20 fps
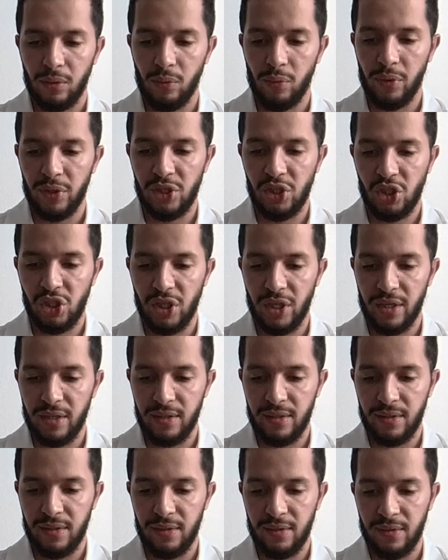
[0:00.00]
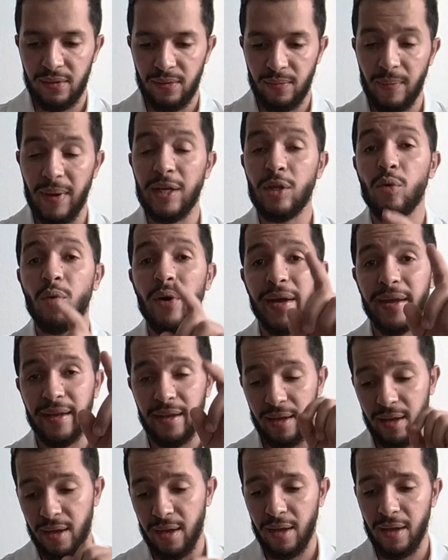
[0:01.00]
Which is, by the
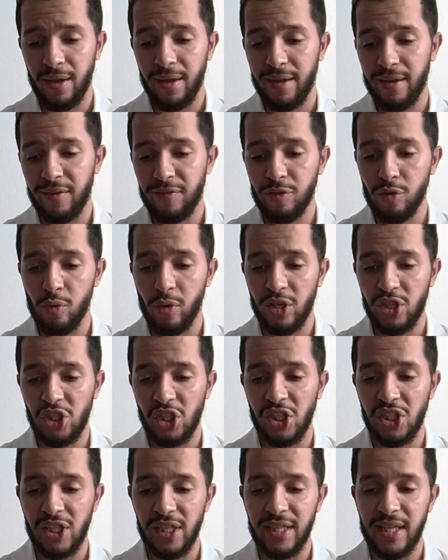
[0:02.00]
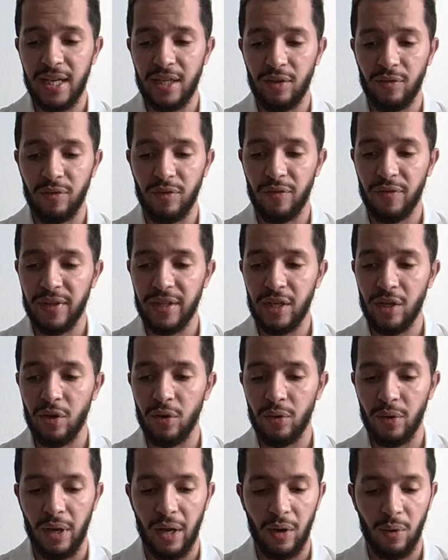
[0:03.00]
way, if you watch until the end of the
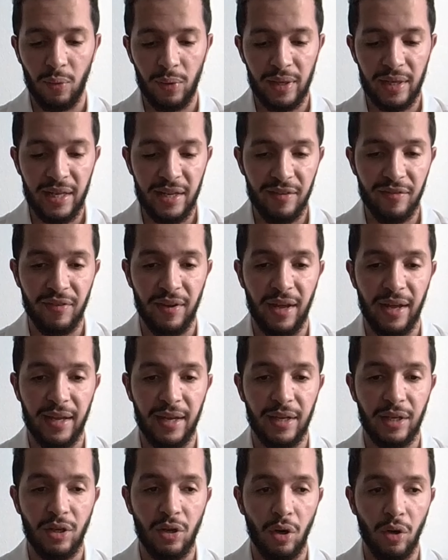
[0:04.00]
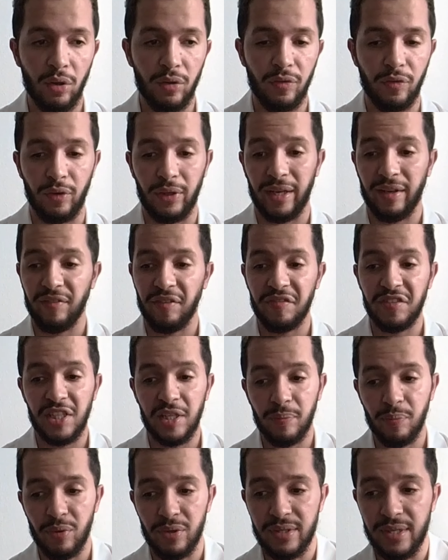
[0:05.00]
video, I will leave a code for like
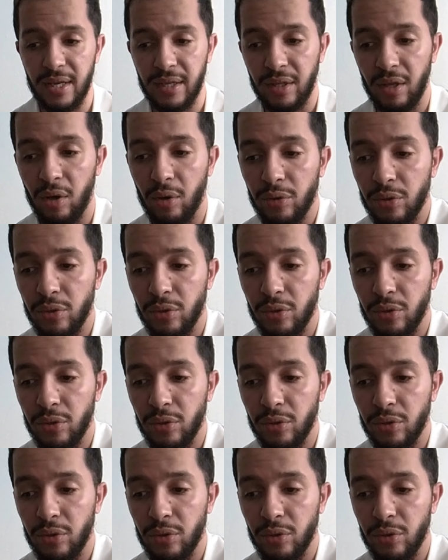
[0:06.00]
15%